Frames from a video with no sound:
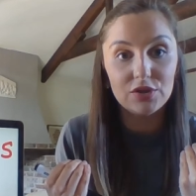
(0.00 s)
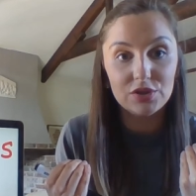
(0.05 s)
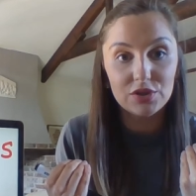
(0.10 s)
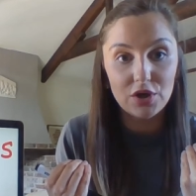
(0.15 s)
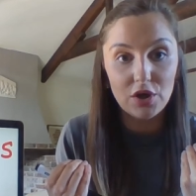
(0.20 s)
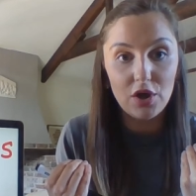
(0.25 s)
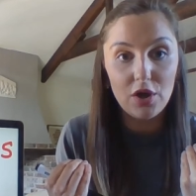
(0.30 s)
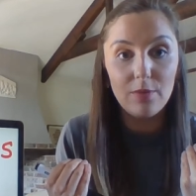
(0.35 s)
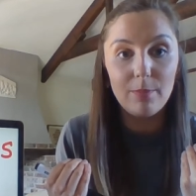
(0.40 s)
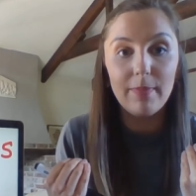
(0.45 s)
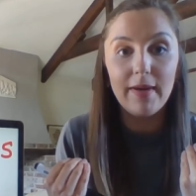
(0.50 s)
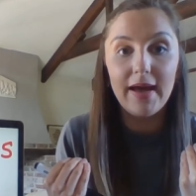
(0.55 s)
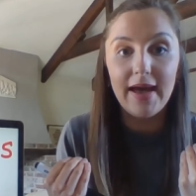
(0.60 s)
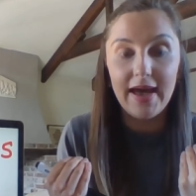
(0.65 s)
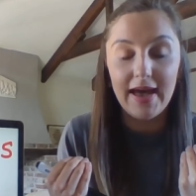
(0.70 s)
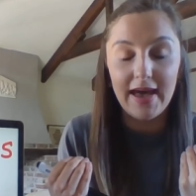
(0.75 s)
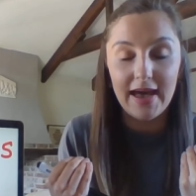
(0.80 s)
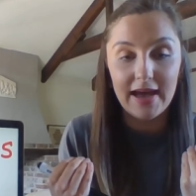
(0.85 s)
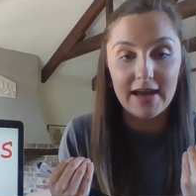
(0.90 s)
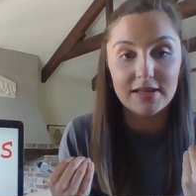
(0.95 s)
top
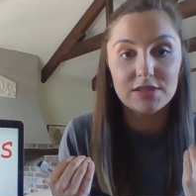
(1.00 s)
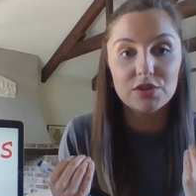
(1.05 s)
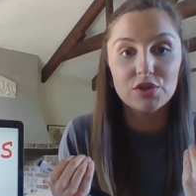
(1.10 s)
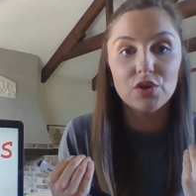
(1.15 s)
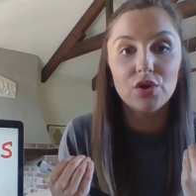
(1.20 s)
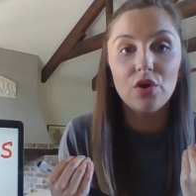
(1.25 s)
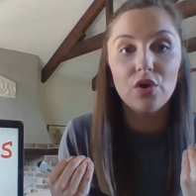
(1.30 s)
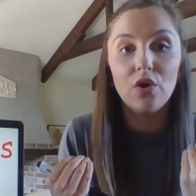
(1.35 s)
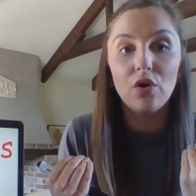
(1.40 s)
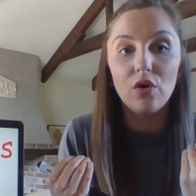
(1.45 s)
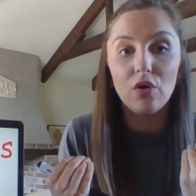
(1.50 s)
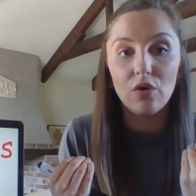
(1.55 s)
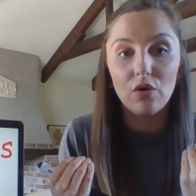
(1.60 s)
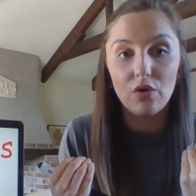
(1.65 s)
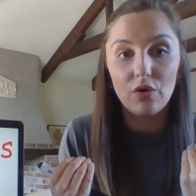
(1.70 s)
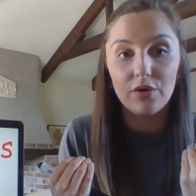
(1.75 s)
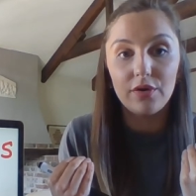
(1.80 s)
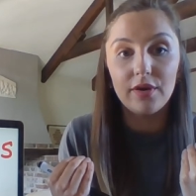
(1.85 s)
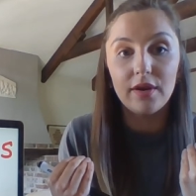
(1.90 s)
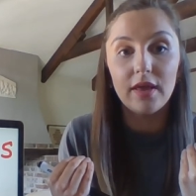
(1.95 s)
hat
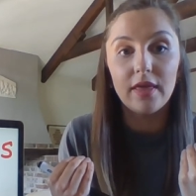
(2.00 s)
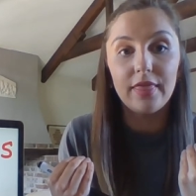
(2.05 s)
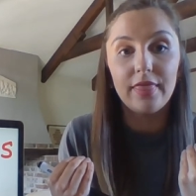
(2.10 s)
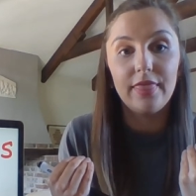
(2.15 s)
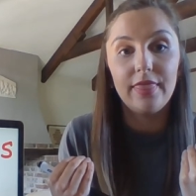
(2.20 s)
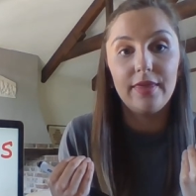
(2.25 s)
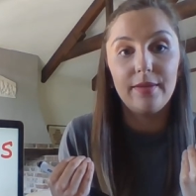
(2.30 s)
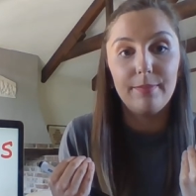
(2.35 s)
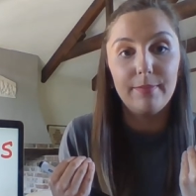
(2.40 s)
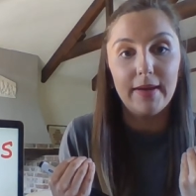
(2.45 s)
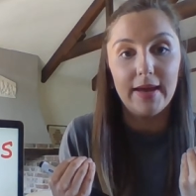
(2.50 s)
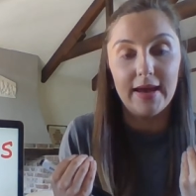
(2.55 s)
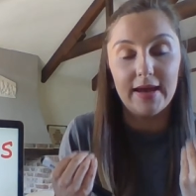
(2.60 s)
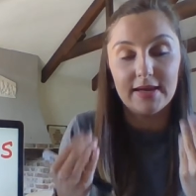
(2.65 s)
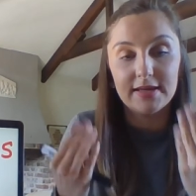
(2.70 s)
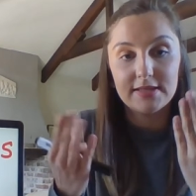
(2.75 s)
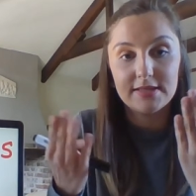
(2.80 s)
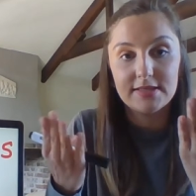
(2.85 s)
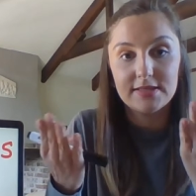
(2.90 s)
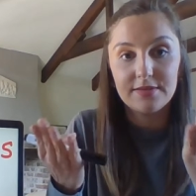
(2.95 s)
on the
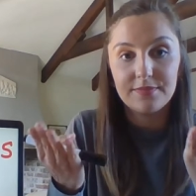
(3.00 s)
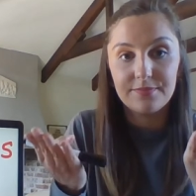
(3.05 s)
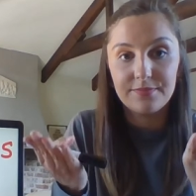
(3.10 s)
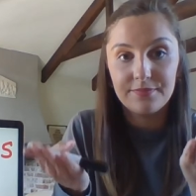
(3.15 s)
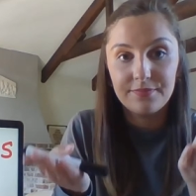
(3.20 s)
mat.